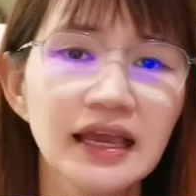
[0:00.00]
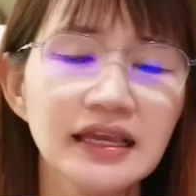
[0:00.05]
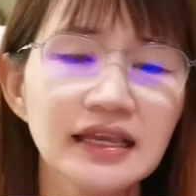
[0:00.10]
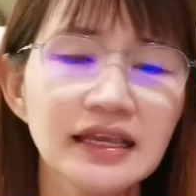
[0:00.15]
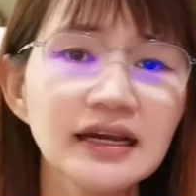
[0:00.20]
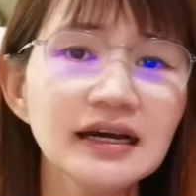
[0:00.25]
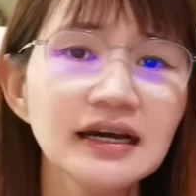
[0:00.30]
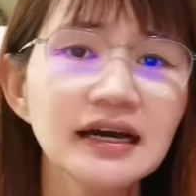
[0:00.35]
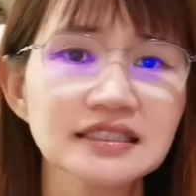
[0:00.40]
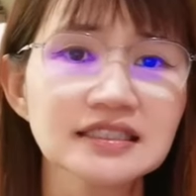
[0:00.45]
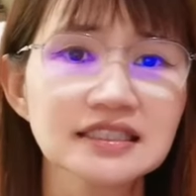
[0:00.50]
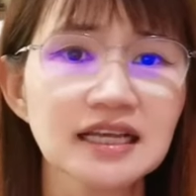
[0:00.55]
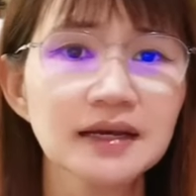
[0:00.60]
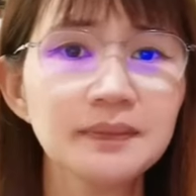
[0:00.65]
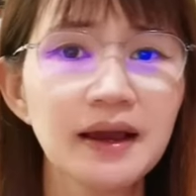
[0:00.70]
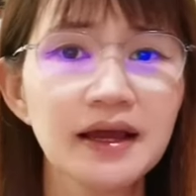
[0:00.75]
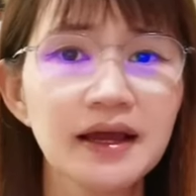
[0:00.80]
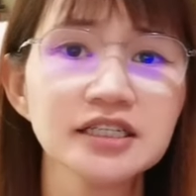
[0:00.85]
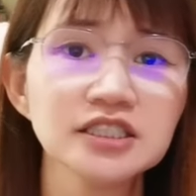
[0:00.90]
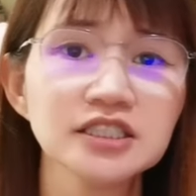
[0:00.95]
Here are
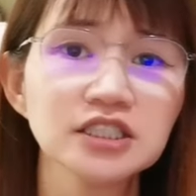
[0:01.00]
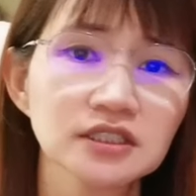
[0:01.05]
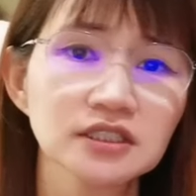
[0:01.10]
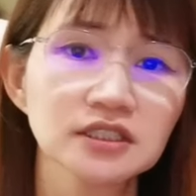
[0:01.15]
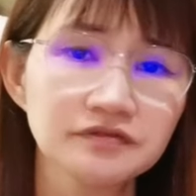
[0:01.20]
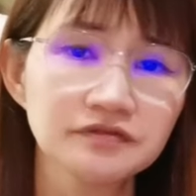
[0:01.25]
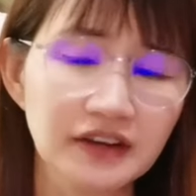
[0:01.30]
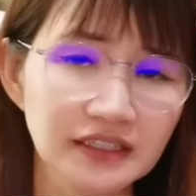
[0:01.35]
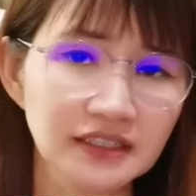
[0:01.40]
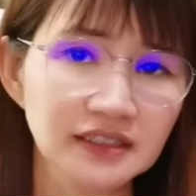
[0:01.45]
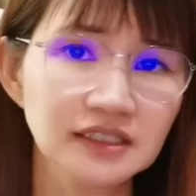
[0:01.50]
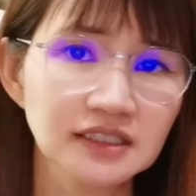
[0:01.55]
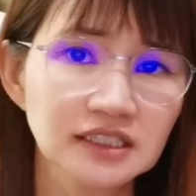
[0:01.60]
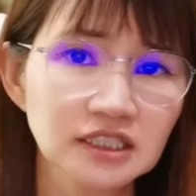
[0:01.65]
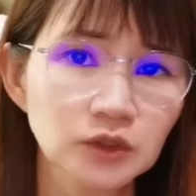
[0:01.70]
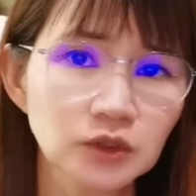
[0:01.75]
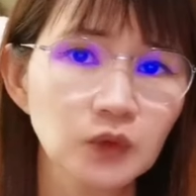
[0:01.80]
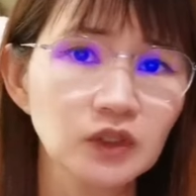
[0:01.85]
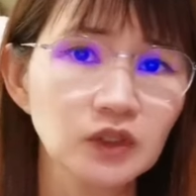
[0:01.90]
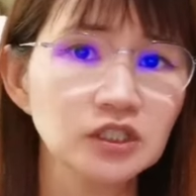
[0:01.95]
some additional
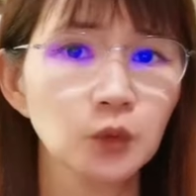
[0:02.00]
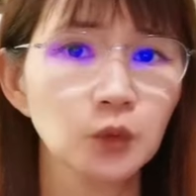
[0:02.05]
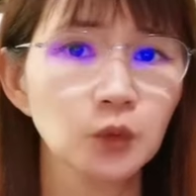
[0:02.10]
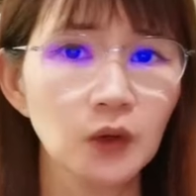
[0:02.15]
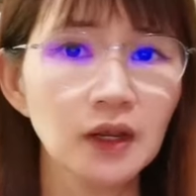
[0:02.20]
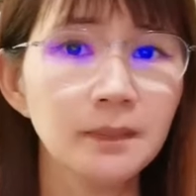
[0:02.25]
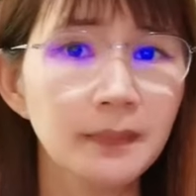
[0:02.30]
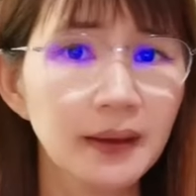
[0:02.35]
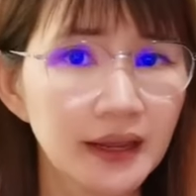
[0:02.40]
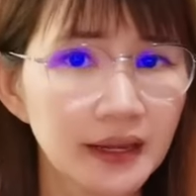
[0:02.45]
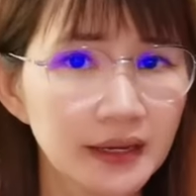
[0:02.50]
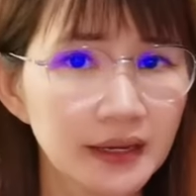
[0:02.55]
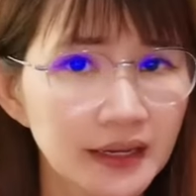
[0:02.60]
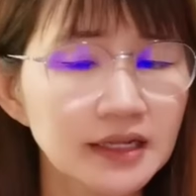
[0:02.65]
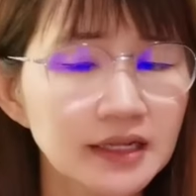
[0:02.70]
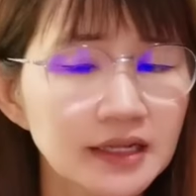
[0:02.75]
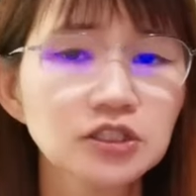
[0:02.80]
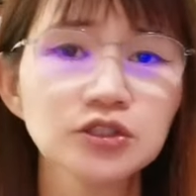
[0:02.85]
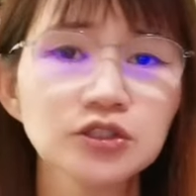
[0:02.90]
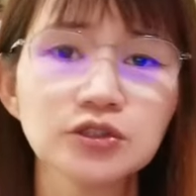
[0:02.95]
factors which we may
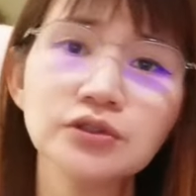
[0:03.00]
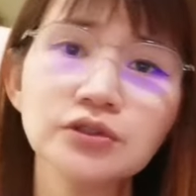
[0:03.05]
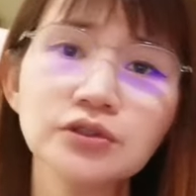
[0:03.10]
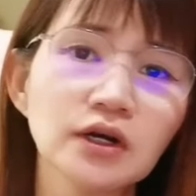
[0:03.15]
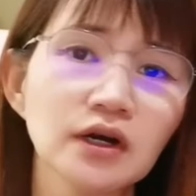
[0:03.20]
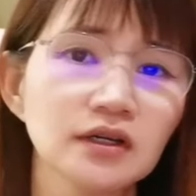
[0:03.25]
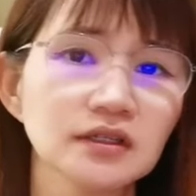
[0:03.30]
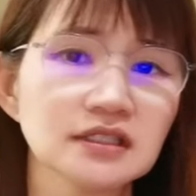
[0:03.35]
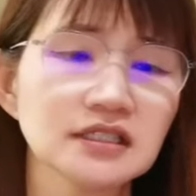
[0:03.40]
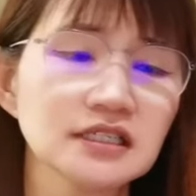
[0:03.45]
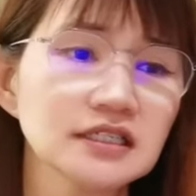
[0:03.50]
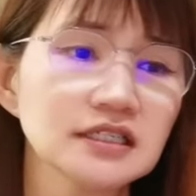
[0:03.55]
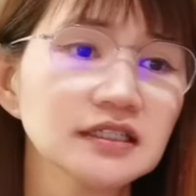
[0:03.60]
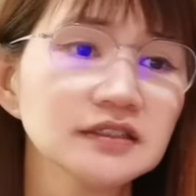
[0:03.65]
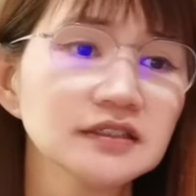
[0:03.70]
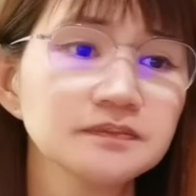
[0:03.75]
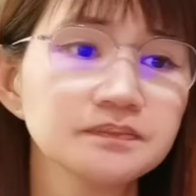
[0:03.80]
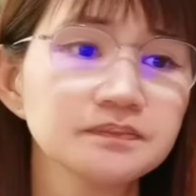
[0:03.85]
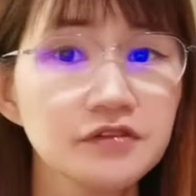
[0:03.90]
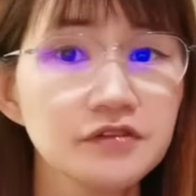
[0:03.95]
need to consider.
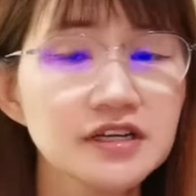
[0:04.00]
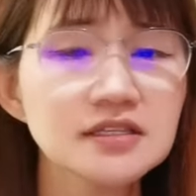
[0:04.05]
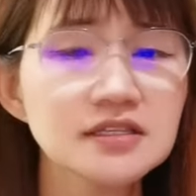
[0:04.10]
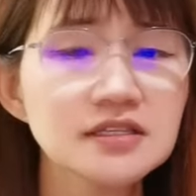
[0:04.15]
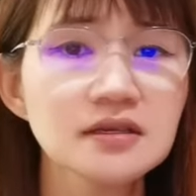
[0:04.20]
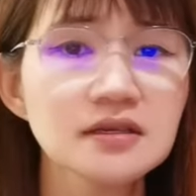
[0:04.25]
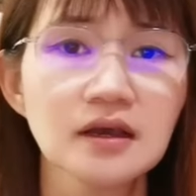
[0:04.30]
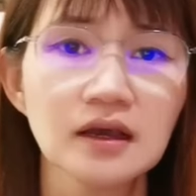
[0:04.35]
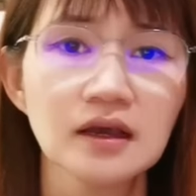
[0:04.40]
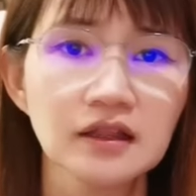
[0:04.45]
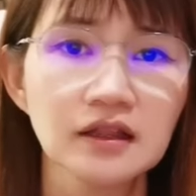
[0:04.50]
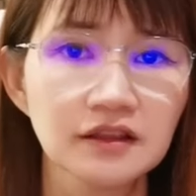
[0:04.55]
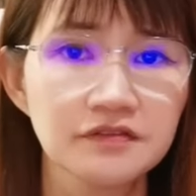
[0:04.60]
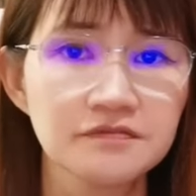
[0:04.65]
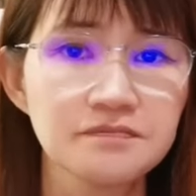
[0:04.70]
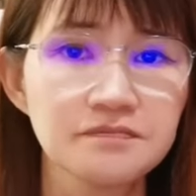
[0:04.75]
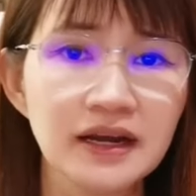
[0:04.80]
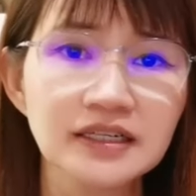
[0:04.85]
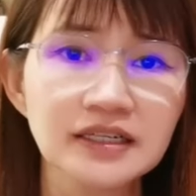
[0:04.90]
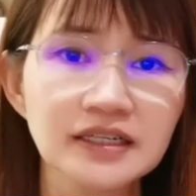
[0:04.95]
First,
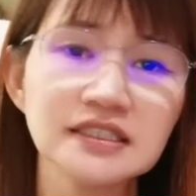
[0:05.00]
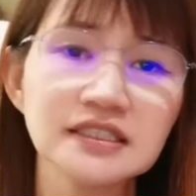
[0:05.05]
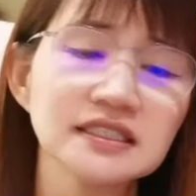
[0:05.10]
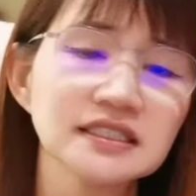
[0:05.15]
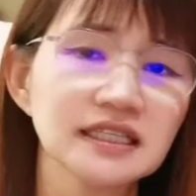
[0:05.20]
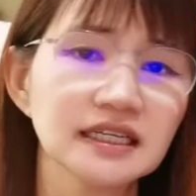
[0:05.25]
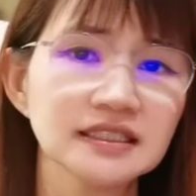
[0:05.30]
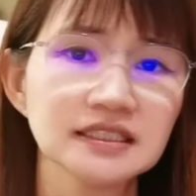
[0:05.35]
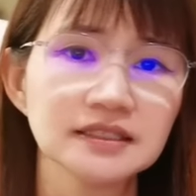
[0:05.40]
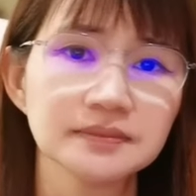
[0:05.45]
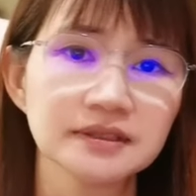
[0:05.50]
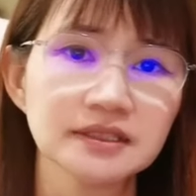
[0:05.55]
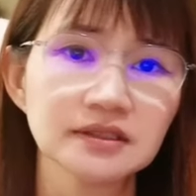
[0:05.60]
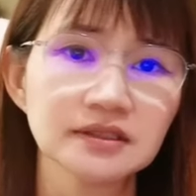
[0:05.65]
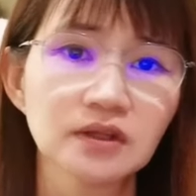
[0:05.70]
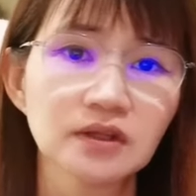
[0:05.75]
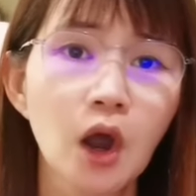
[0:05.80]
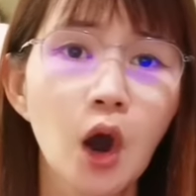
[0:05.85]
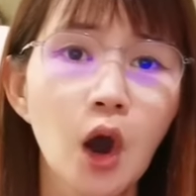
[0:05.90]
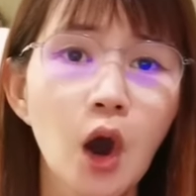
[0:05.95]
the market sentiment.
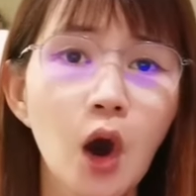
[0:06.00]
